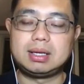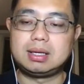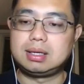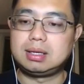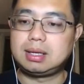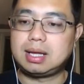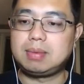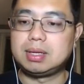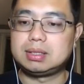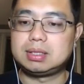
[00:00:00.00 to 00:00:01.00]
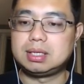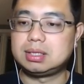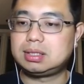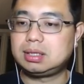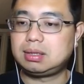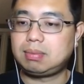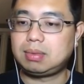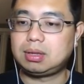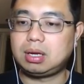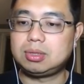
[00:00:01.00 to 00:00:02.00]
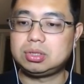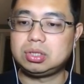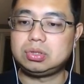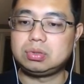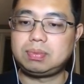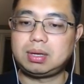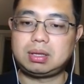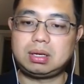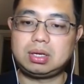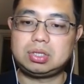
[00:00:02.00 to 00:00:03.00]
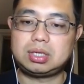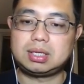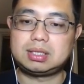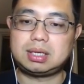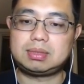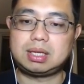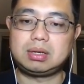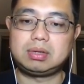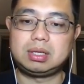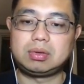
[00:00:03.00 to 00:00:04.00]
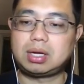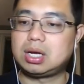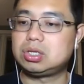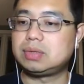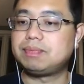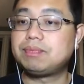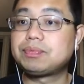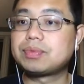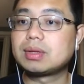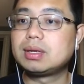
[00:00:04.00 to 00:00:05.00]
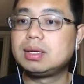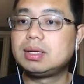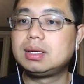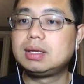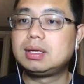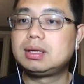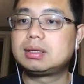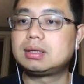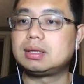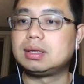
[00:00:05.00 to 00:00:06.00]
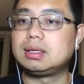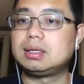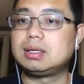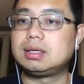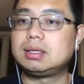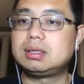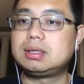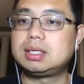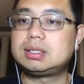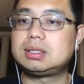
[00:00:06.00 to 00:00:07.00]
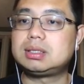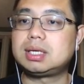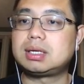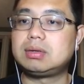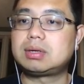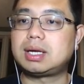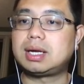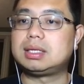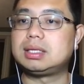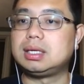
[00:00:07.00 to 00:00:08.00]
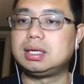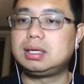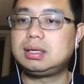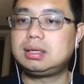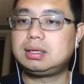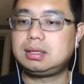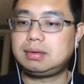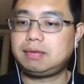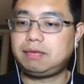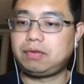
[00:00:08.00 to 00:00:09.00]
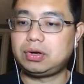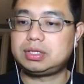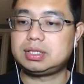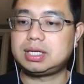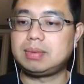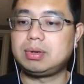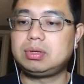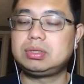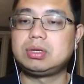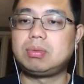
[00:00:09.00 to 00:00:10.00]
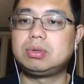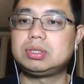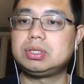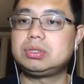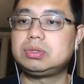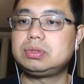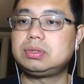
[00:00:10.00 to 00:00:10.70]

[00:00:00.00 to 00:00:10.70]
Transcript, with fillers: uh, elements list: normal tissue, pathology, and subcellular location. Okay, let's take a look at the first table, normal tissue,